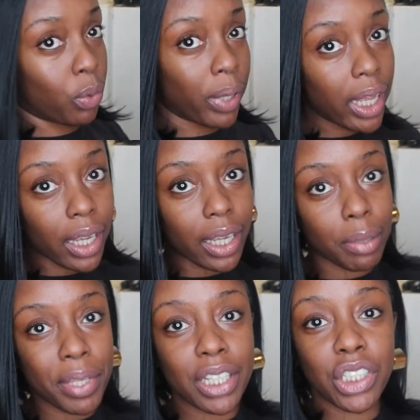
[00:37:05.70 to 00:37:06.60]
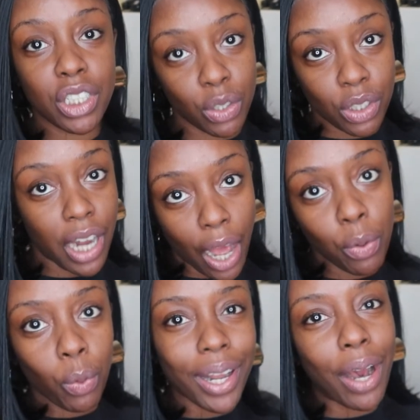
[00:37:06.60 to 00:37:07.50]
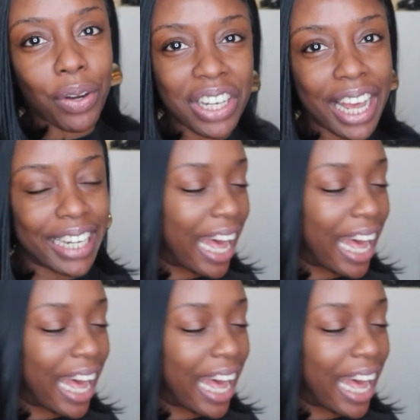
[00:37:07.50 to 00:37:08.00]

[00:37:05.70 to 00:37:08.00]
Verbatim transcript: queen because she's not on an alkaline